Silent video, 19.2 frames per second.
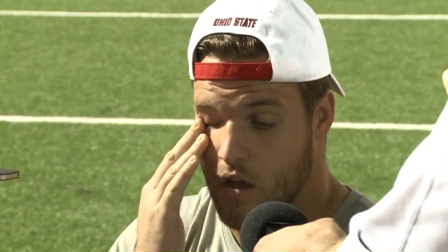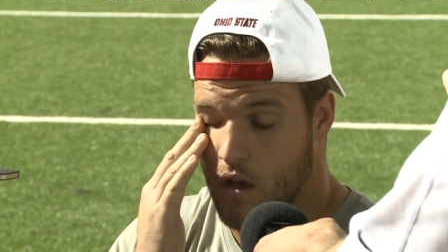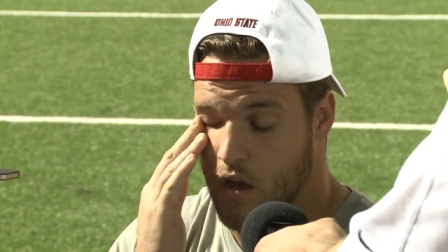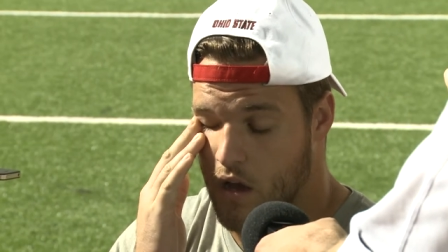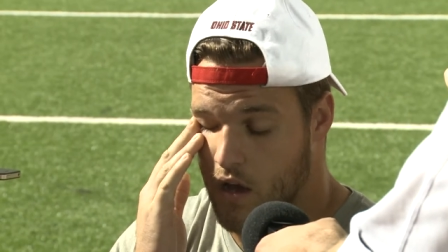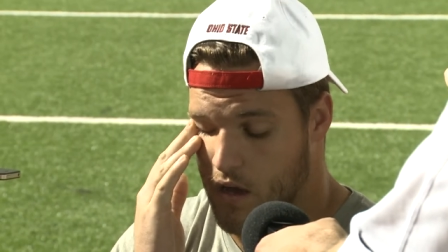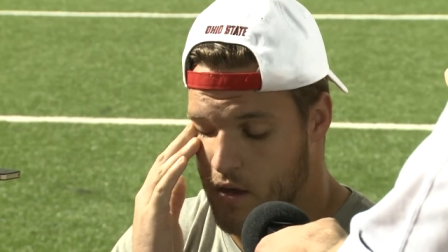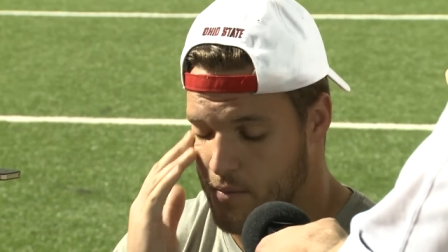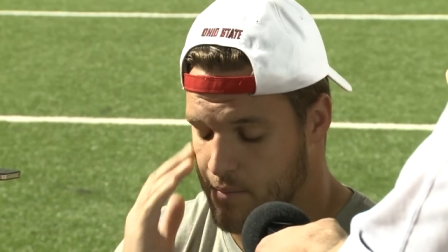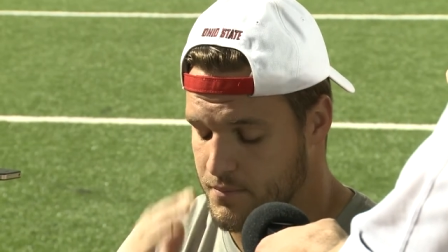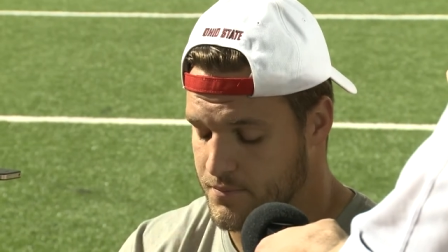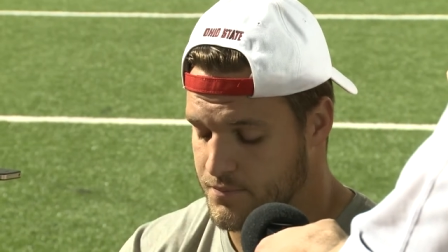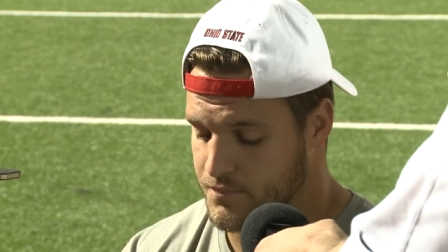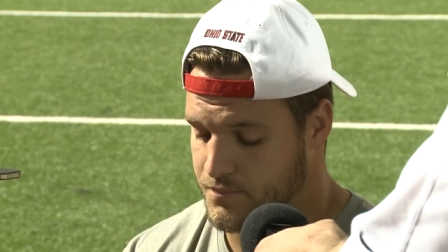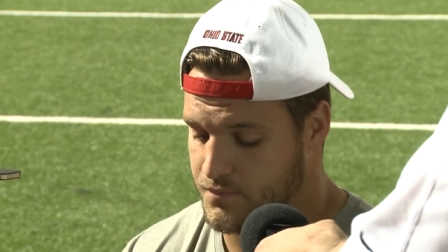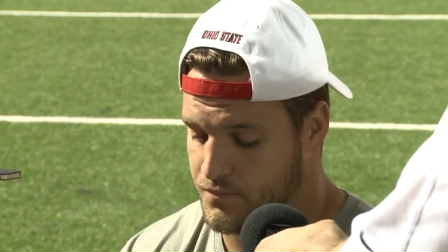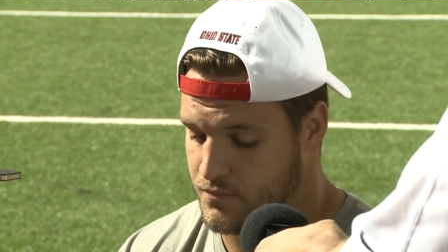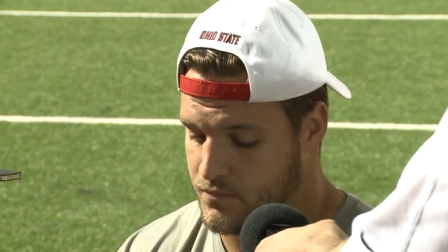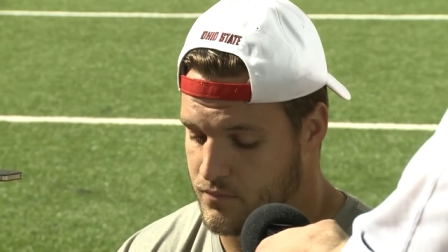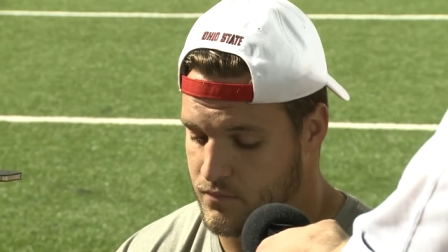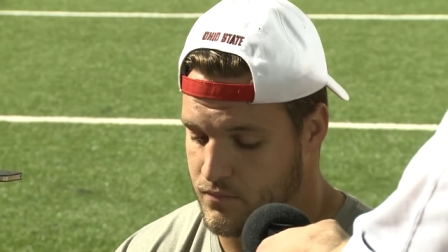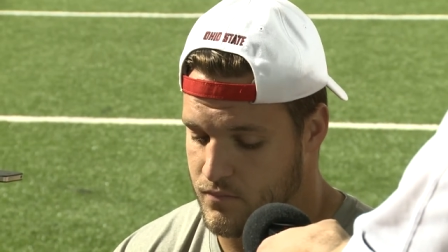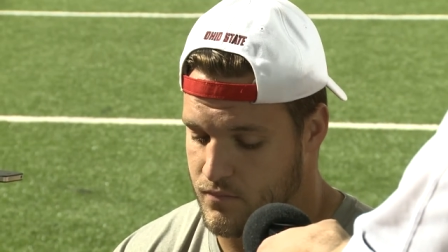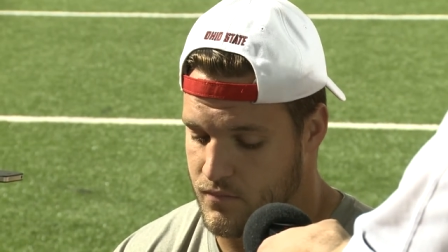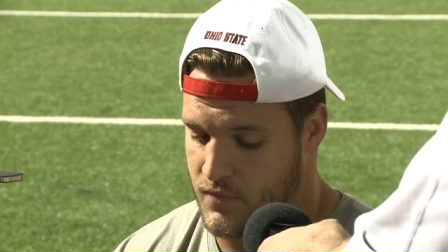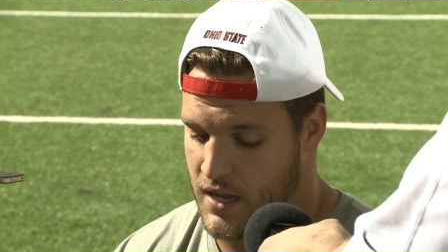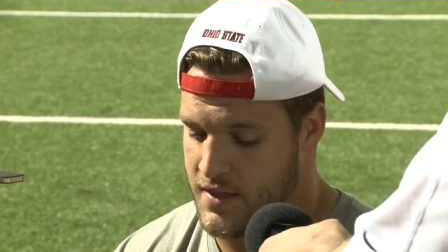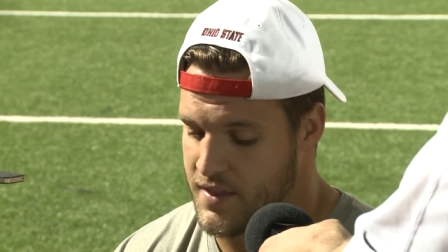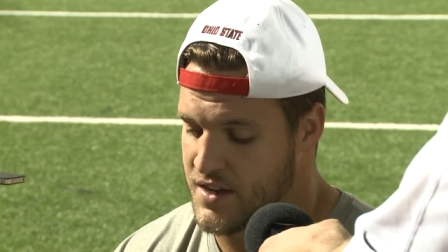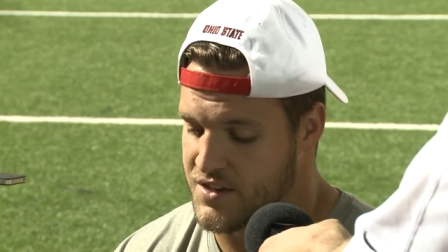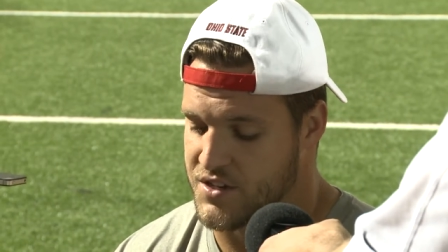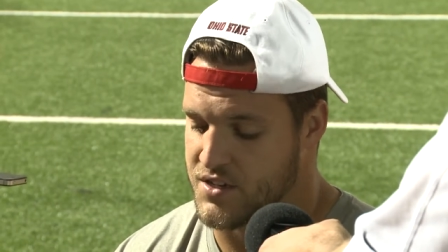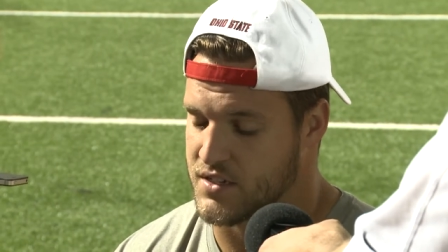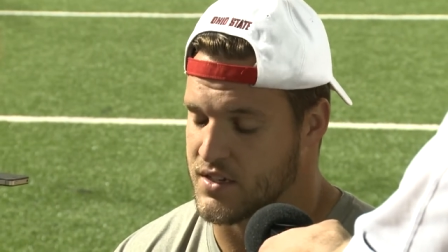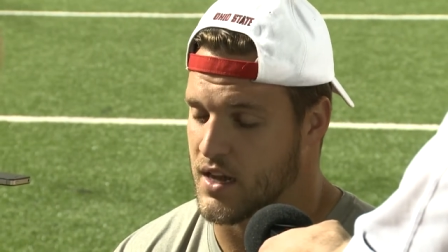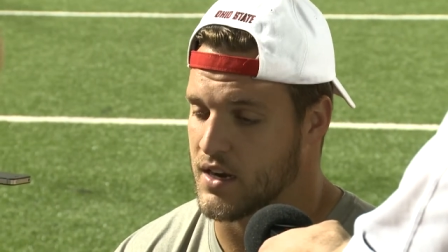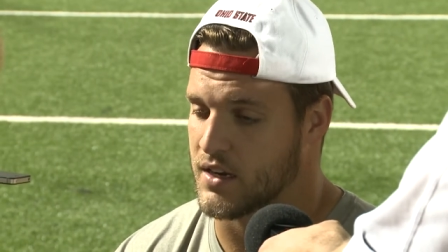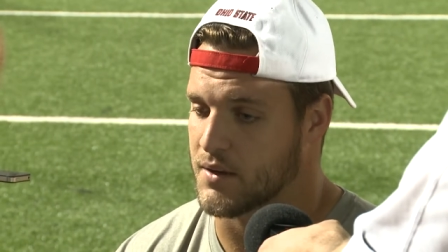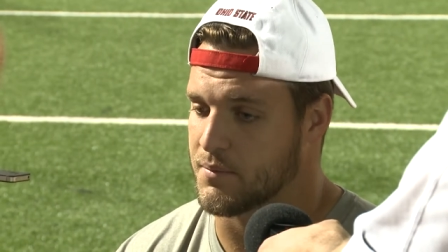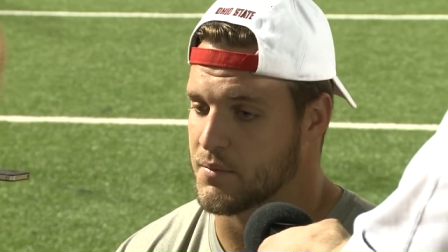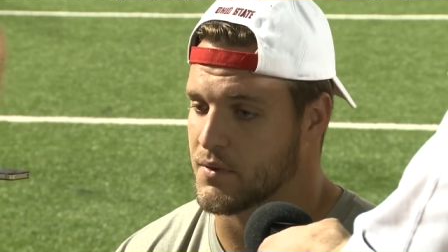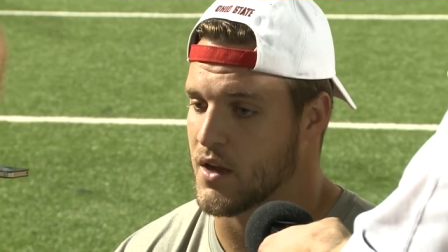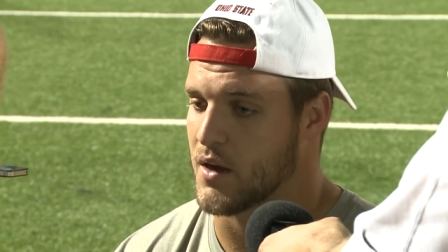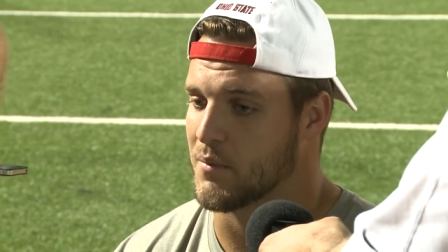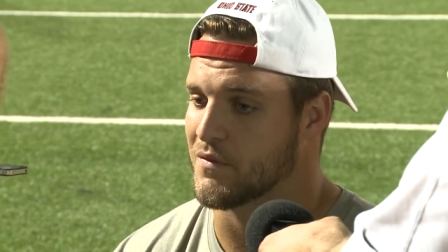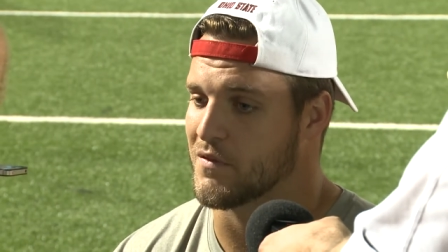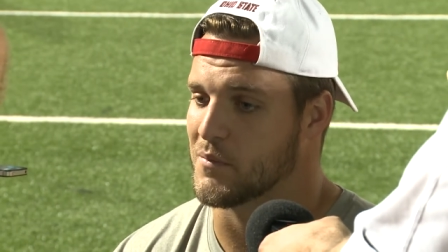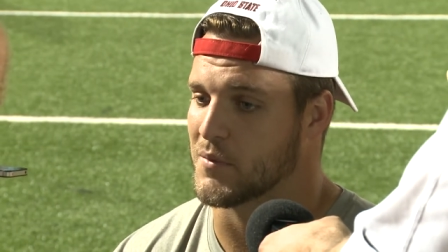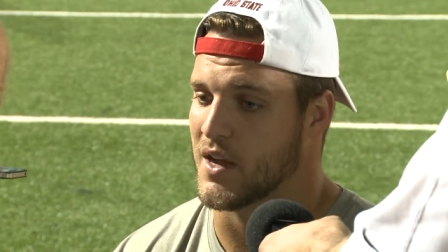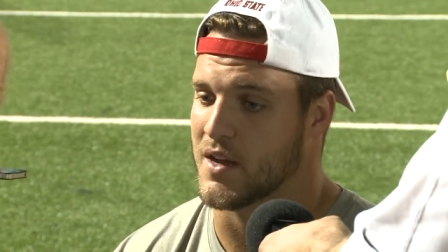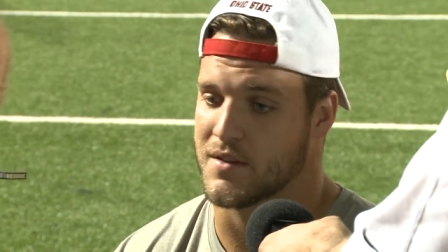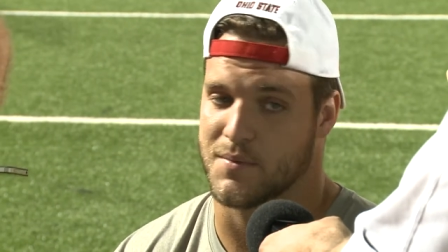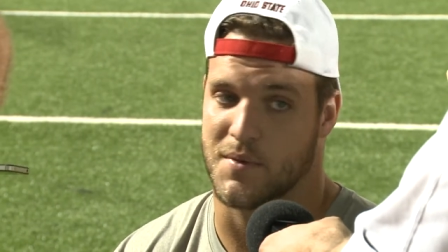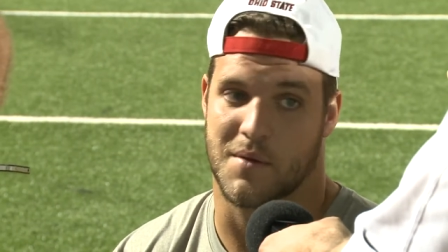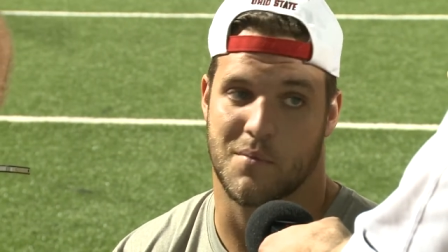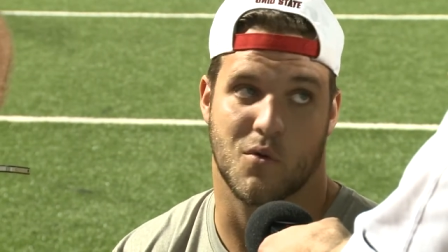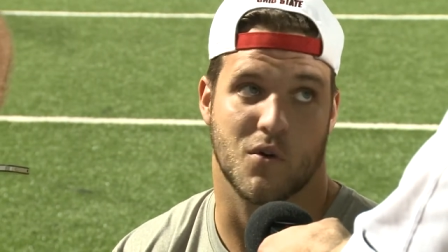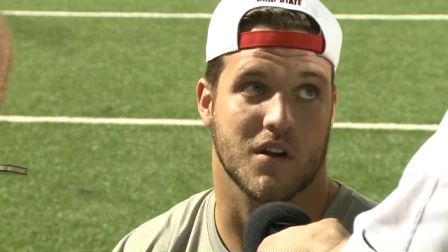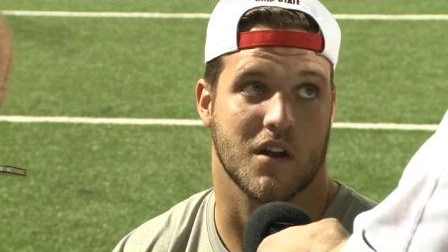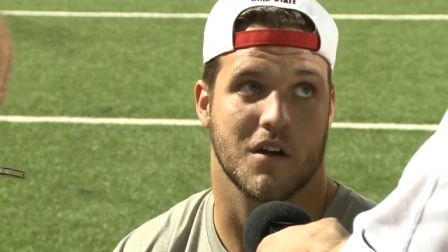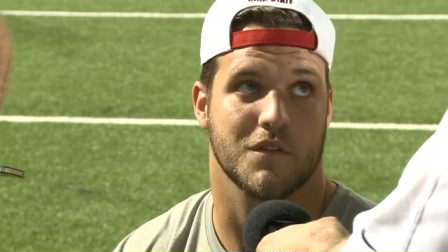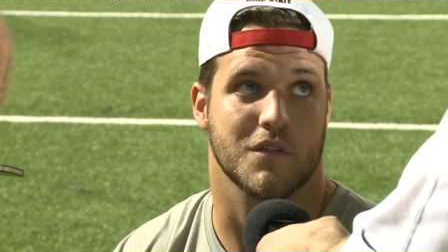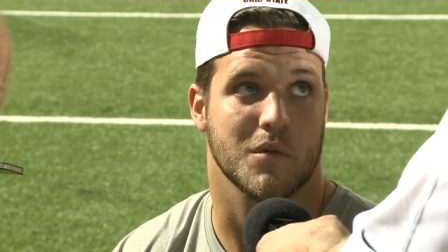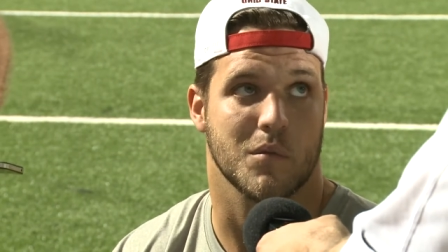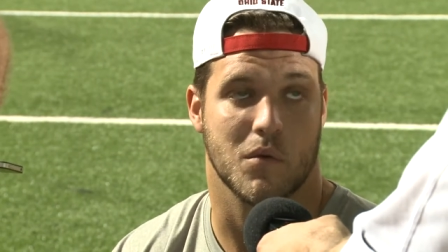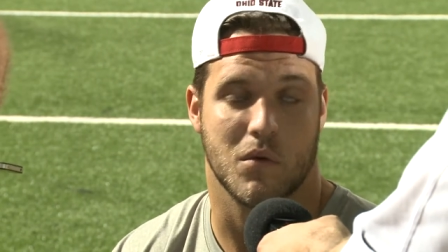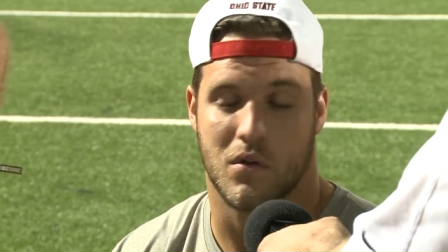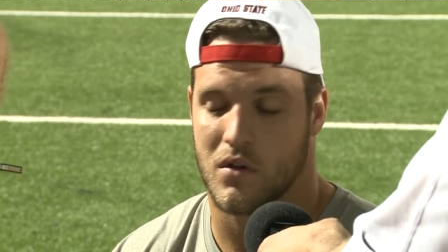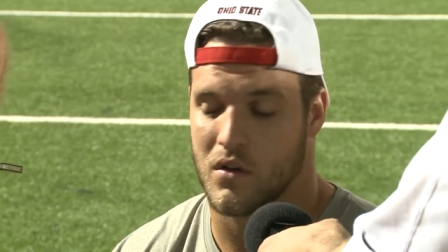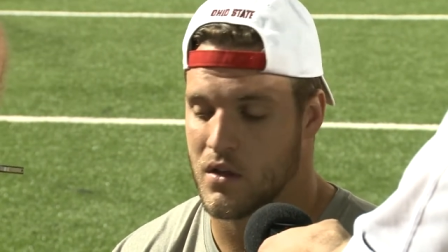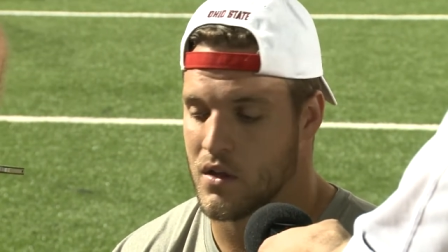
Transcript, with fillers: Um, and that's just got to come from guys being more comfortable.